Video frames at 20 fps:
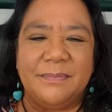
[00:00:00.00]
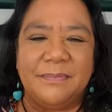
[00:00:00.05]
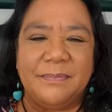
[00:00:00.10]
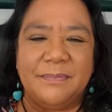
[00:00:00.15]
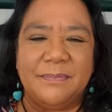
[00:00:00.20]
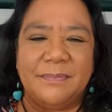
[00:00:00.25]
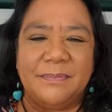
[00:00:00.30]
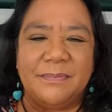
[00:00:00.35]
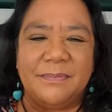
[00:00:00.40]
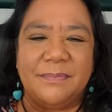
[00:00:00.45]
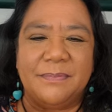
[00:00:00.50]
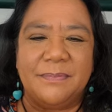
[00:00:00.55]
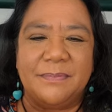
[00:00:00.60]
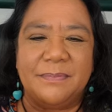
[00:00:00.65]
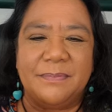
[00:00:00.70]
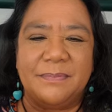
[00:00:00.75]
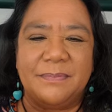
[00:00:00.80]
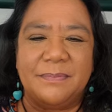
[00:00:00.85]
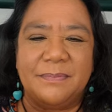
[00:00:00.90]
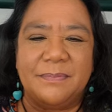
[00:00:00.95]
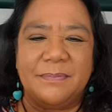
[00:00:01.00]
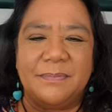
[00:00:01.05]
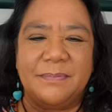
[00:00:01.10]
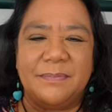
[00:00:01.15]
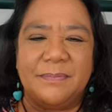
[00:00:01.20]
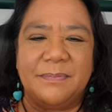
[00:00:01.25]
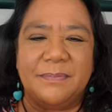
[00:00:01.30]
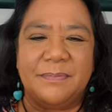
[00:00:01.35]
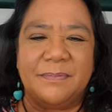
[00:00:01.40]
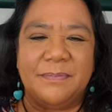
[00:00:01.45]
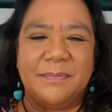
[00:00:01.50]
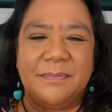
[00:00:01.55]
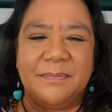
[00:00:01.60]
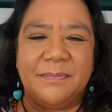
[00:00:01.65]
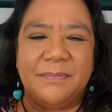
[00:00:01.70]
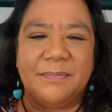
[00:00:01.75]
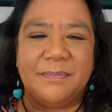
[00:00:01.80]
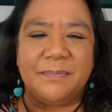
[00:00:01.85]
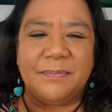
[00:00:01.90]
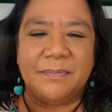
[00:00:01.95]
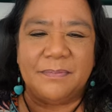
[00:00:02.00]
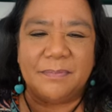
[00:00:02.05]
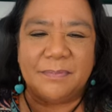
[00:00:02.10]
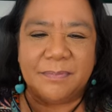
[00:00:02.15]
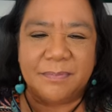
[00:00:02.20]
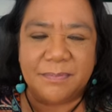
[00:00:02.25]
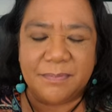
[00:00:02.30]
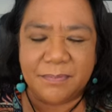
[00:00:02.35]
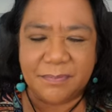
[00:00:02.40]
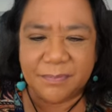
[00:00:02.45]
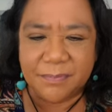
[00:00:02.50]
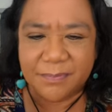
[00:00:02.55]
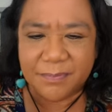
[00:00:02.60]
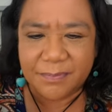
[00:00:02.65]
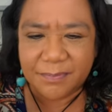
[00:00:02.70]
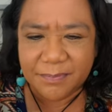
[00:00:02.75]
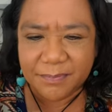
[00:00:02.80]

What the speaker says: Nothing is said.